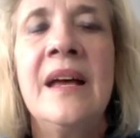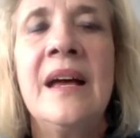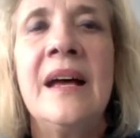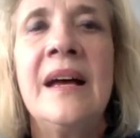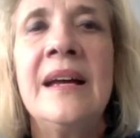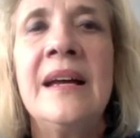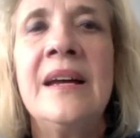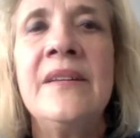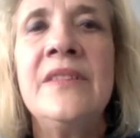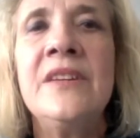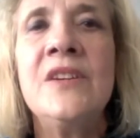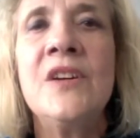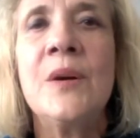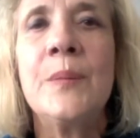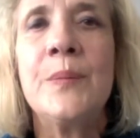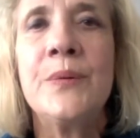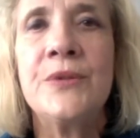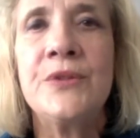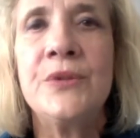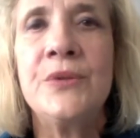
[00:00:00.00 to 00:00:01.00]
I had the
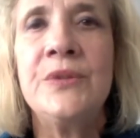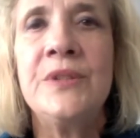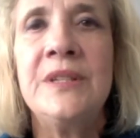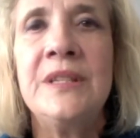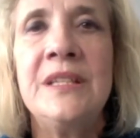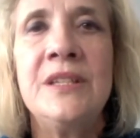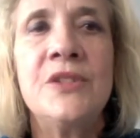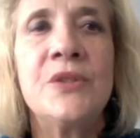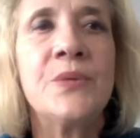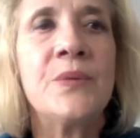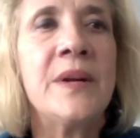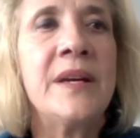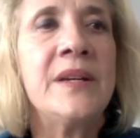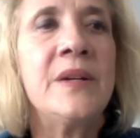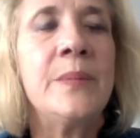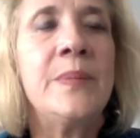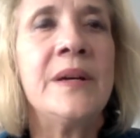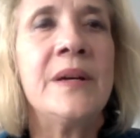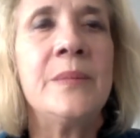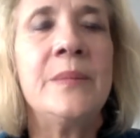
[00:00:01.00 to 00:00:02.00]
opportunity to write
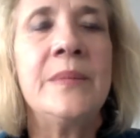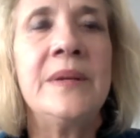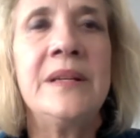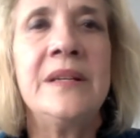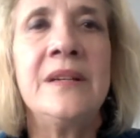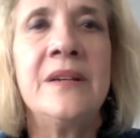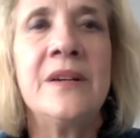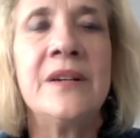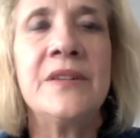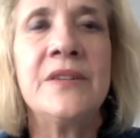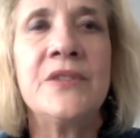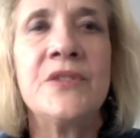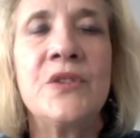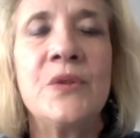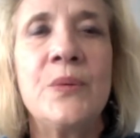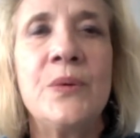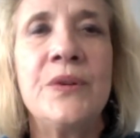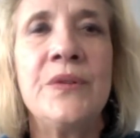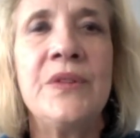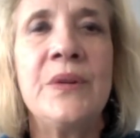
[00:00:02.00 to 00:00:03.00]
about many artists
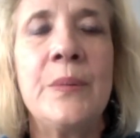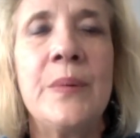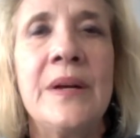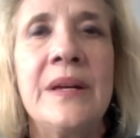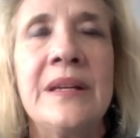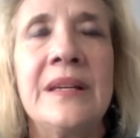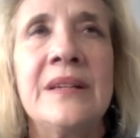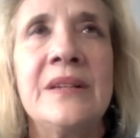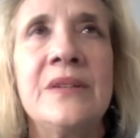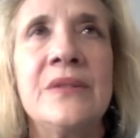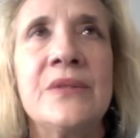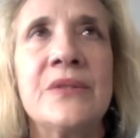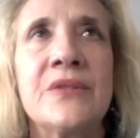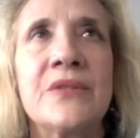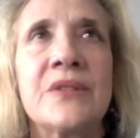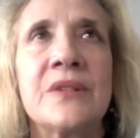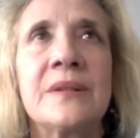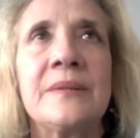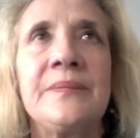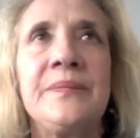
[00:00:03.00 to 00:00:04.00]
who were in the
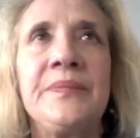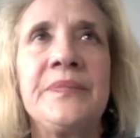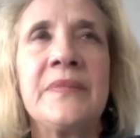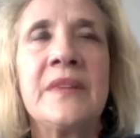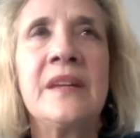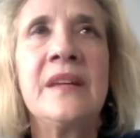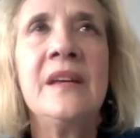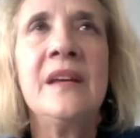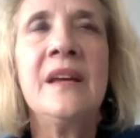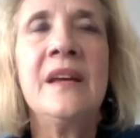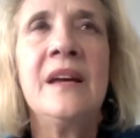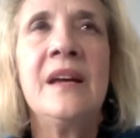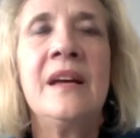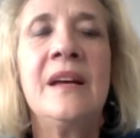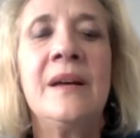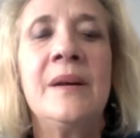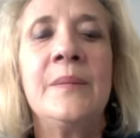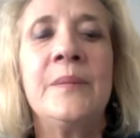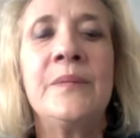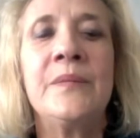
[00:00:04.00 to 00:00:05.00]
biennials.
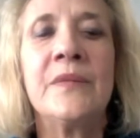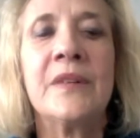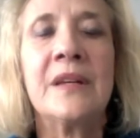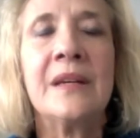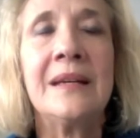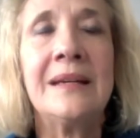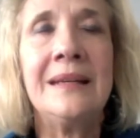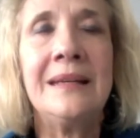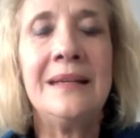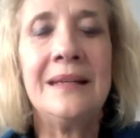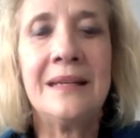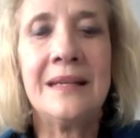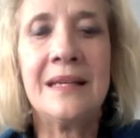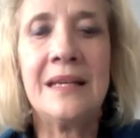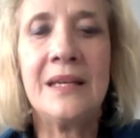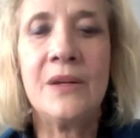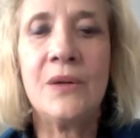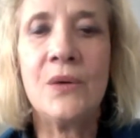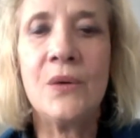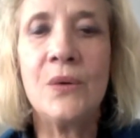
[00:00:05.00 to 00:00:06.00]
Karina
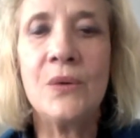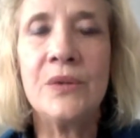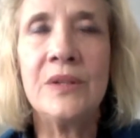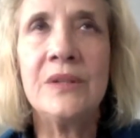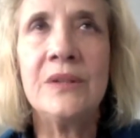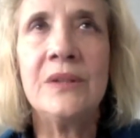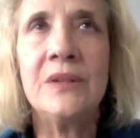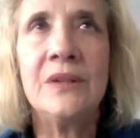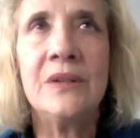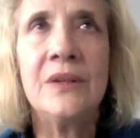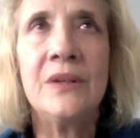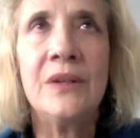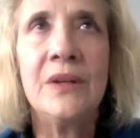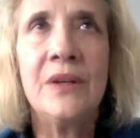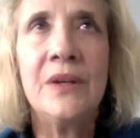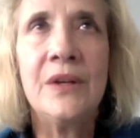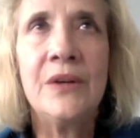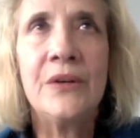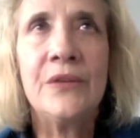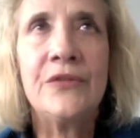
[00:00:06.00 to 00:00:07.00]
Kaikkonen
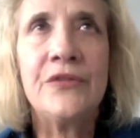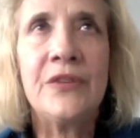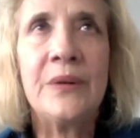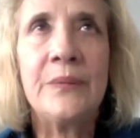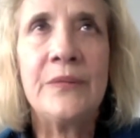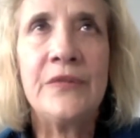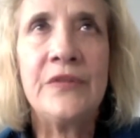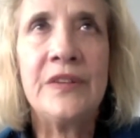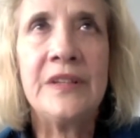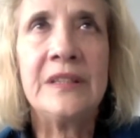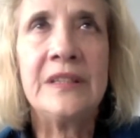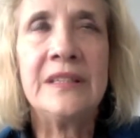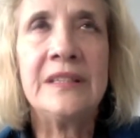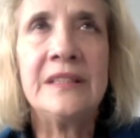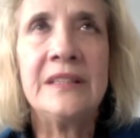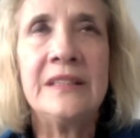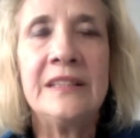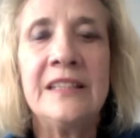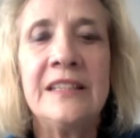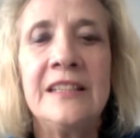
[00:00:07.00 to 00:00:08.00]
from
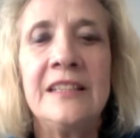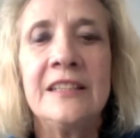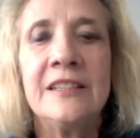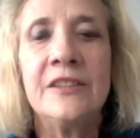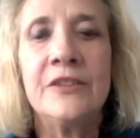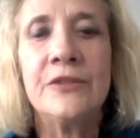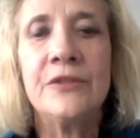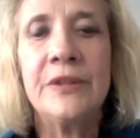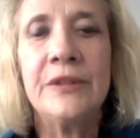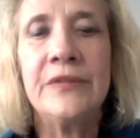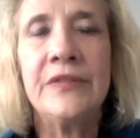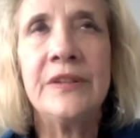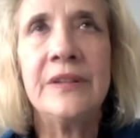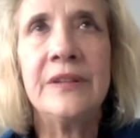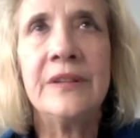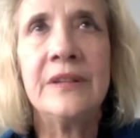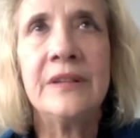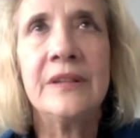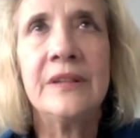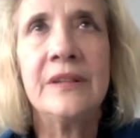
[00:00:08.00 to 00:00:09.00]
Finland, Helga
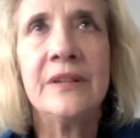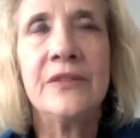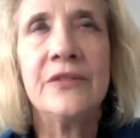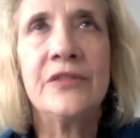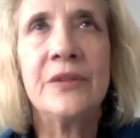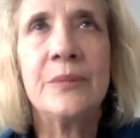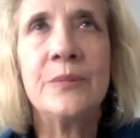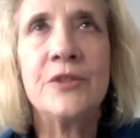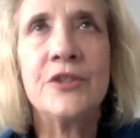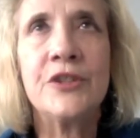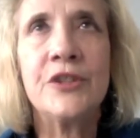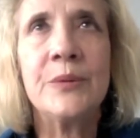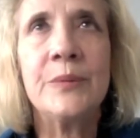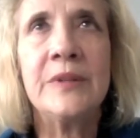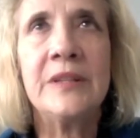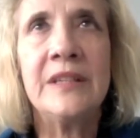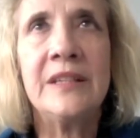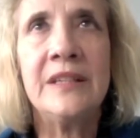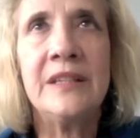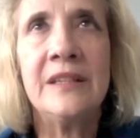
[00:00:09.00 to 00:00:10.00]
Griffith from
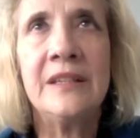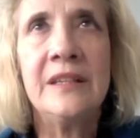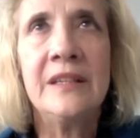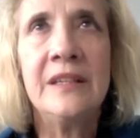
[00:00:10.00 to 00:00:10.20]
Germany,